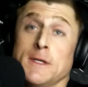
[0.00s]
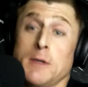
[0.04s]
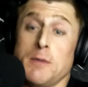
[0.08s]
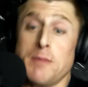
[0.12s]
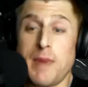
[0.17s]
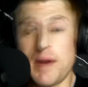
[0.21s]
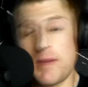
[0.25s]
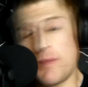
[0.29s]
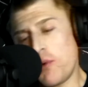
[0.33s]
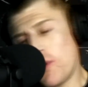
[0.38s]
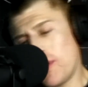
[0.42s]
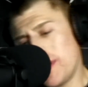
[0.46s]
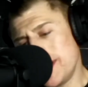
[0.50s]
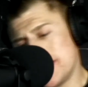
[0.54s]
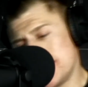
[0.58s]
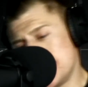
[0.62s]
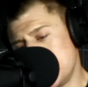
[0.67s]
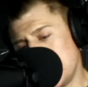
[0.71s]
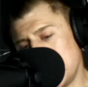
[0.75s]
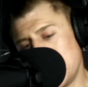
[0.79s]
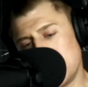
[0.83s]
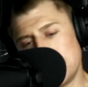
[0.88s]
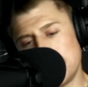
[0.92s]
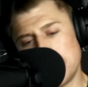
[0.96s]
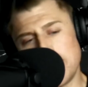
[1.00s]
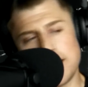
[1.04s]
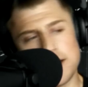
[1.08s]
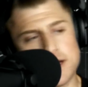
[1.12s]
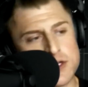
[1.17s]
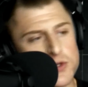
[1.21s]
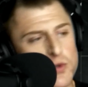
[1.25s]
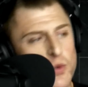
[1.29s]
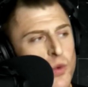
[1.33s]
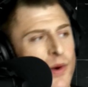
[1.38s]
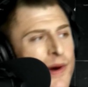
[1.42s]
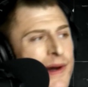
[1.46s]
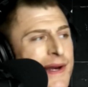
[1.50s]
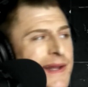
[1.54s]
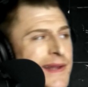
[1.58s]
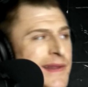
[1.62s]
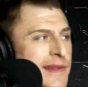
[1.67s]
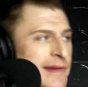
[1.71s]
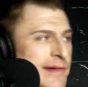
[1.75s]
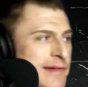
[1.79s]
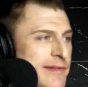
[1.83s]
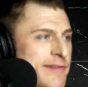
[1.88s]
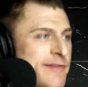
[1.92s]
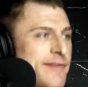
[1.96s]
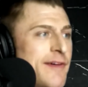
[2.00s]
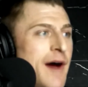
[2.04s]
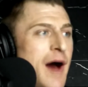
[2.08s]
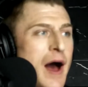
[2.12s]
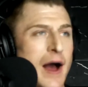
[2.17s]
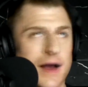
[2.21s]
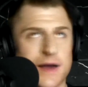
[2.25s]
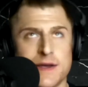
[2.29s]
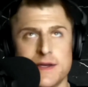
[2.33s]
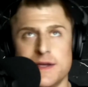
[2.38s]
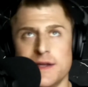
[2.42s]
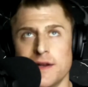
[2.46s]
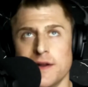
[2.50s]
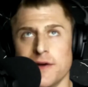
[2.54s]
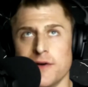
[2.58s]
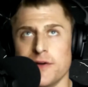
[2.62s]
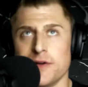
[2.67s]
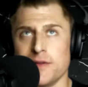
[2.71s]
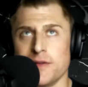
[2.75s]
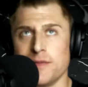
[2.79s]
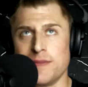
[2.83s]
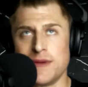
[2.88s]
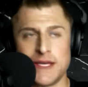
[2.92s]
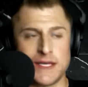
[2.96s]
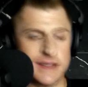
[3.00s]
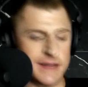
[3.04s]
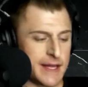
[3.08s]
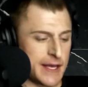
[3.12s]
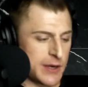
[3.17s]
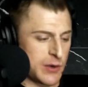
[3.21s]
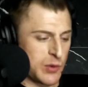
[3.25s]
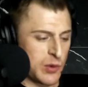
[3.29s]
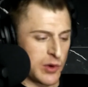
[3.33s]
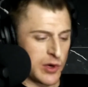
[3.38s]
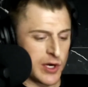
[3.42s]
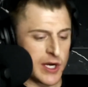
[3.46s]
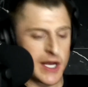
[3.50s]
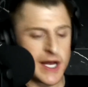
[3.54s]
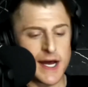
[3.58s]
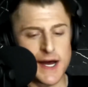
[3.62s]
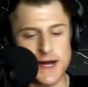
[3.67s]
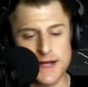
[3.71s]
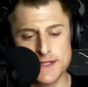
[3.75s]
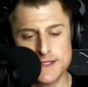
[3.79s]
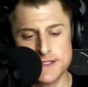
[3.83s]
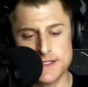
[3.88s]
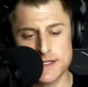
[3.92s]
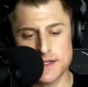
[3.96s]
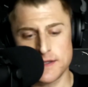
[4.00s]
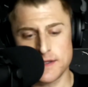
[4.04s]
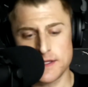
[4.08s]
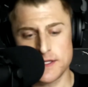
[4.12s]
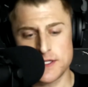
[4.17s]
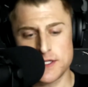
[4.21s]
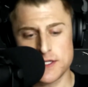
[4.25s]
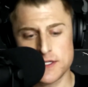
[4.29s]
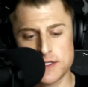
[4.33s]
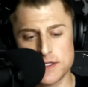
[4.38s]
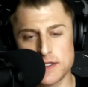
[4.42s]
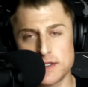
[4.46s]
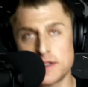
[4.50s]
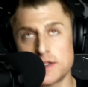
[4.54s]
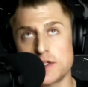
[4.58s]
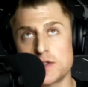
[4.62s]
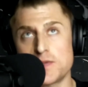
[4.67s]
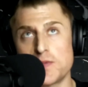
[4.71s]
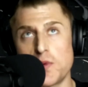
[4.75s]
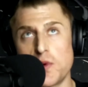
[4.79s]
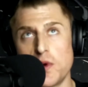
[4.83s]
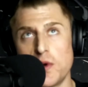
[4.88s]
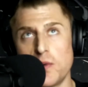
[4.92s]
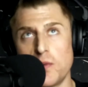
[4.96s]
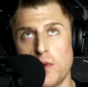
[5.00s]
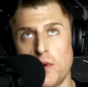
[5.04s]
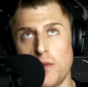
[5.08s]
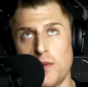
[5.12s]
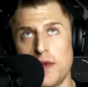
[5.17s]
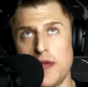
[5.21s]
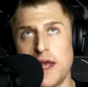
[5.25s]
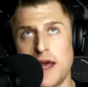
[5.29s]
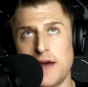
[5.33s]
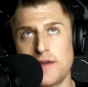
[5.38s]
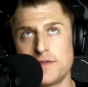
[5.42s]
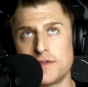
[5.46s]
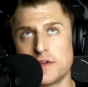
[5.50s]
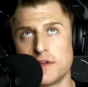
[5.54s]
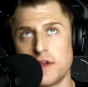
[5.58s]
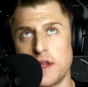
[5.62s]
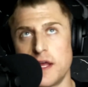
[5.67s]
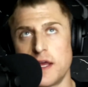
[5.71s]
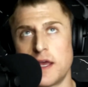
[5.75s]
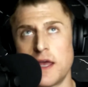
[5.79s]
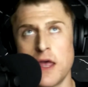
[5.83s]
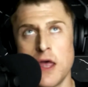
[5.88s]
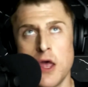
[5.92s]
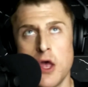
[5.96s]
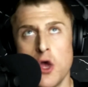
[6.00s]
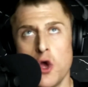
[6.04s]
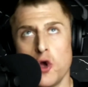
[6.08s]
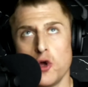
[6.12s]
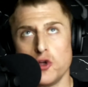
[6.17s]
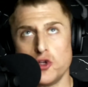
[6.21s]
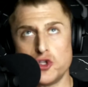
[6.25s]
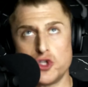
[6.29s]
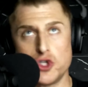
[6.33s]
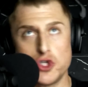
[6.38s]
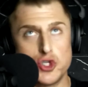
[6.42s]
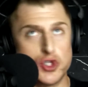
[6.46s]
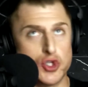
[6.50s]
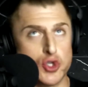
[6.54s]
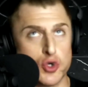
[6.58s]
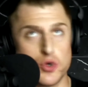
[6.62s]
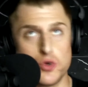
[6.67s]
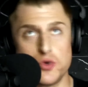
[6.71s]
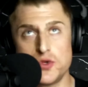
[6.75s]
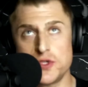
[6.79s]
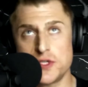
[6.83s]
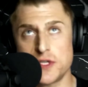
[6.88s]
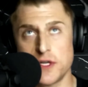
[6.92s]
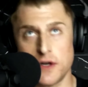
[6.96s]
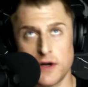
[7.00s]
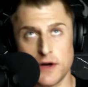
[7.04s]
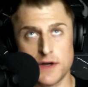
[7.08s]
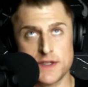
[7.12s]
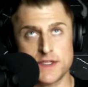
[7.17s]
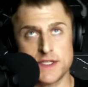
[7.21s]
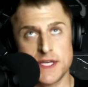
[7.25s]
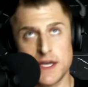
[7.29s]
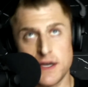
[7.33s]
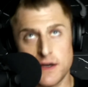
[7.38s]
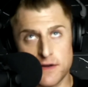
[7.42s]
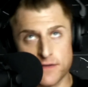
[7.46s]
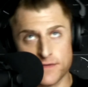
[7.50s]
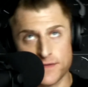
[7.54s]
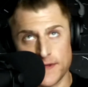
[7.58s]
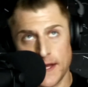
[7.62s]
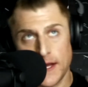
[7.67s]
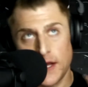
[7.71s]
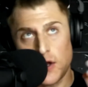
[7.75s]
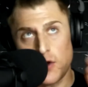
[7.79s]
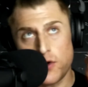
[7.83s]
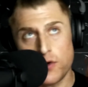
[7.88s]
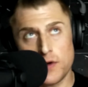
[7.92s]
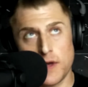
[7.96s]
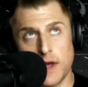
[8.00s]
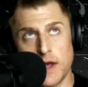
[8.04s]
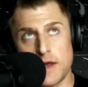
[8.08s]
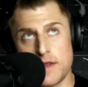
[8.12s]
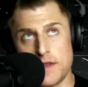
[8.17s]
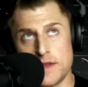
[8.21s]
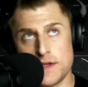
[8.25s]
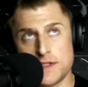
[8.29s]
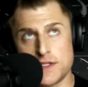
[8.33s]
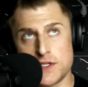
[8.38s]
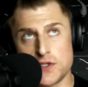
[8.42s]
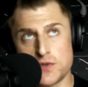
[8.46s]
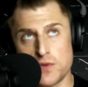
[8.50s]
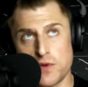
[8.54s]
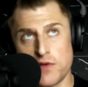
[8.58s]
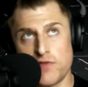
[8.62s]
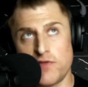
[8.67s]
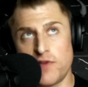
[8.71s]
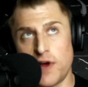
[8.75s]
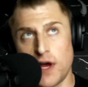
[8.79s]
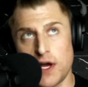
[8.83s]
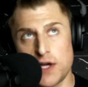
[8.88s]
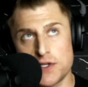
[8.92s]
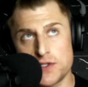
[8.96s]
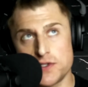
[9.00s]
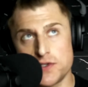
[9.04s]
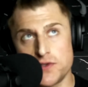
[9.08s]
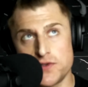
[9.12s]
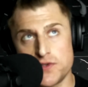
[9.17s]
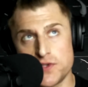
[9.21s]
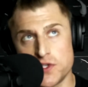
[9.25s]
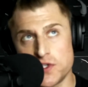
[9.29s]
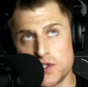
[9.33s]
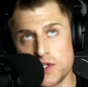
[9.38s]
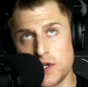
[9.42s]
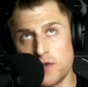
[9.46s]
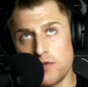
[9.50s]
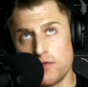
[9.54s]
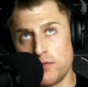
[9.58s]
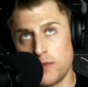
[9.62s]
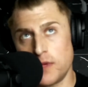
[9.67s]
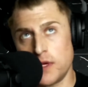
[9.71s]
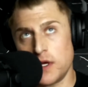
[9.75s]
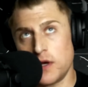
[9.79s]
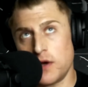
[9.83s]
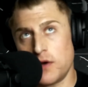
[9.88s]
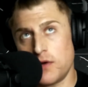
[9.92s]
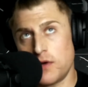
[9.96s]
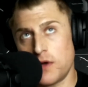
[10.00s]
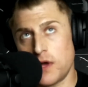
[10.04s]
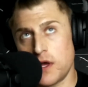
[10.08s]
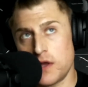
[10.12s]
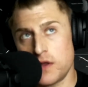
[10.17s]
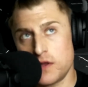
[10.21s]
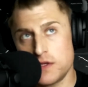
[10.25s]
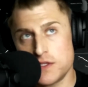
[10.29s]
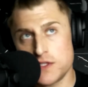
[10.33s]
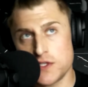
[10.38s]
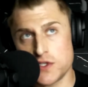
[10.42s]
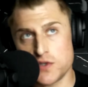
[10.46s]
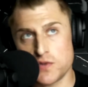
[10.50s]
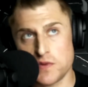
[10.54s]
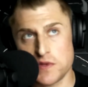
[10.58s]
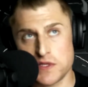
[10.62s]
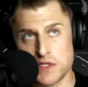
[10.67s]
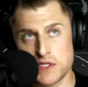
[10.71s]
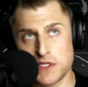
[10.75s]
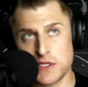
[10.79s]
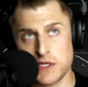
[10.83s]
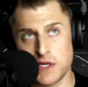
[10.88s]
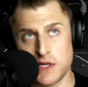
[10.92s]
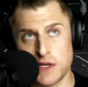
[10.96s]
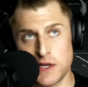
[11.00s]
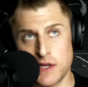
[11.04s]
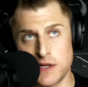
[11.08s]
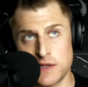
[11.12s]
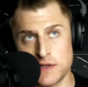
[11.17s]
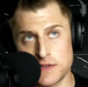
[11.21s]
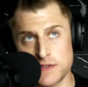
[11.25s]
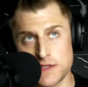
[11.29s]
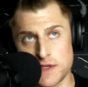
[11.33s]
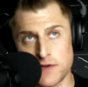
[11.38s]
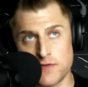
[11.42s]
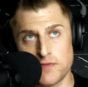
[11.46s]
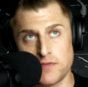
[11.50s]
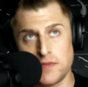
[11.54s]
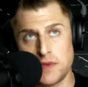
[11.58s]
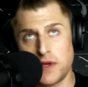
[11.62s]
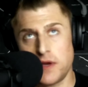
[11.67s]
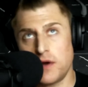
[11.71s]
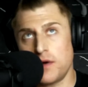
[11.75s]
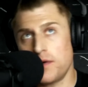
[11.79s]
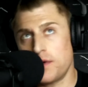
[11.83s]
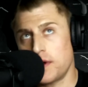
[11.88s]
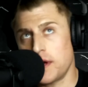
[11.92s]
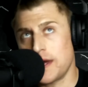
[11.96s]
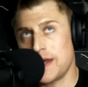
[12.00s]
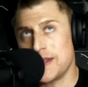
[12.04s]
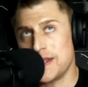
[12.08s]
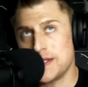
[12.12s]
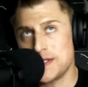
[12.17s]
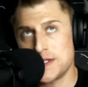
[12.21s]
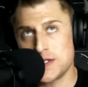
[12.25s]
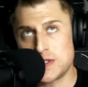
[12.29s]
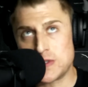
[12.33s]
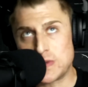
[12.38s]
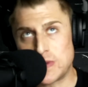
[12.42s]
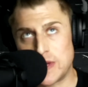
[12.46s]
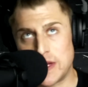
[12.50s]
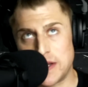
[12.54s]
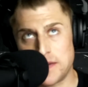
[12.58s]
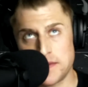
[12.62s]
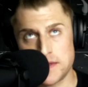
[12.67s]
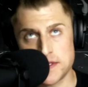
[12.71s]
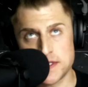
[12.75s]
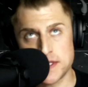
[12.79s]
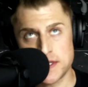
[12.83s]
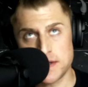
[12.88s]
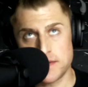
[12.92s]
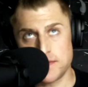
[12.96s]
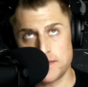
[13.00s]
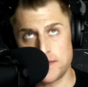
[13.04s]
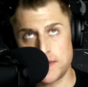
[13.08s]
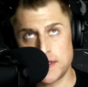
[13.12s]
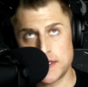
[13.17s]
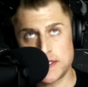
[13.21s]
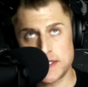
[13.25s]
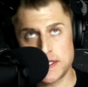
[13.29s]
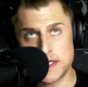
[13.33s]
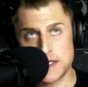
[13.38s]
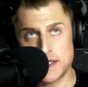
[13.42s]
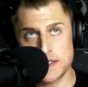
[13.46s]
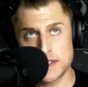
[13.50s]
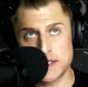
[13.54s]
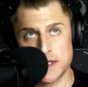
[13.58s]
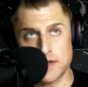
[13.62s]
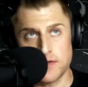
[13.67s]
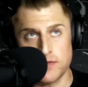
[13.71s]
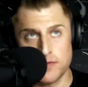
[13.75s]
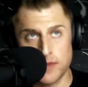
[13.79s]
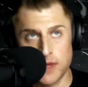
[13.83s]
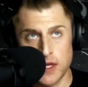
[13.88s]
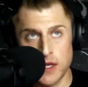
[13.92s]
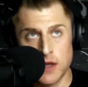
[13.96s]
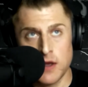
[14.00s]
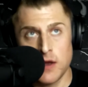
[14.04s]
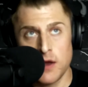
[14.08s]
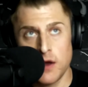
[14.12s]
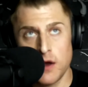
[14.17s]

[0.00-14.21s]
my point in saying that is, what in the fuck, you know what I mean? Like, we're constantly just at this point where we have to, like, deduce it ourselves. Like, okay, this is what Fox News is giving me. Okay, this is what CNN is giving me. Okay, this is what MSNBC is giving me.